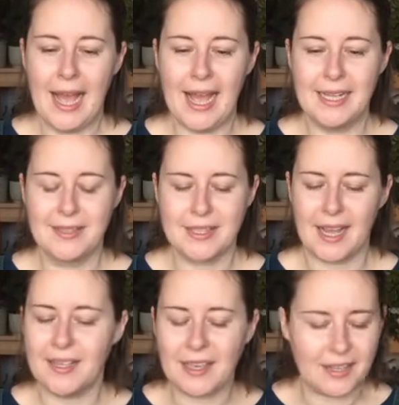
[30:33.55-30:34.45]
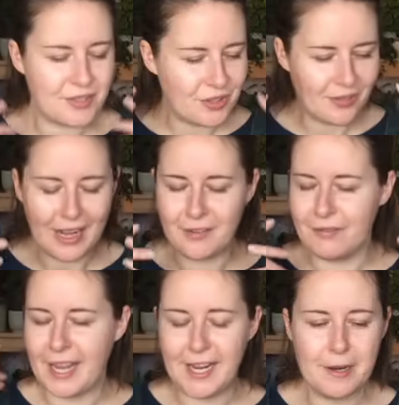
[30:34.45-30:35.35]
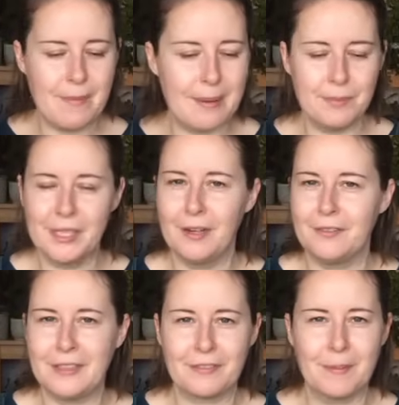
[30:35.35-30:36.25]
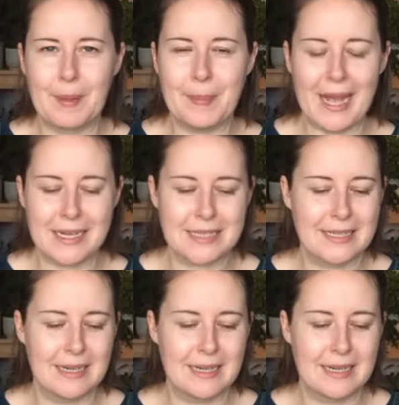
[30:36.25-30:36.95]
and I, I sort of had a vague memory of it from the past,